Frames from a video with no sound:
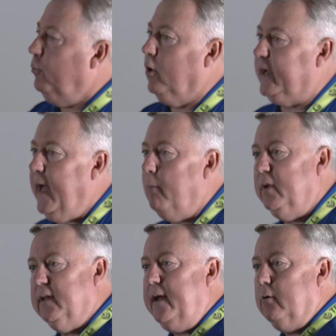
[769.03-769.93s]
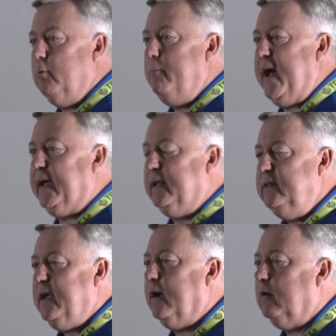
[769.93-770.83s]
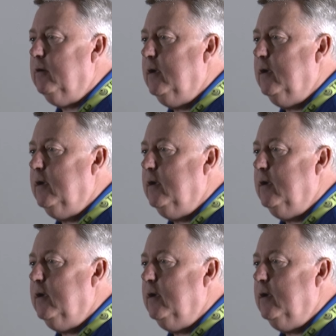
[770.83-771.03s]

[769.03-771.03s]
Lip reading: work out, but later he went back in there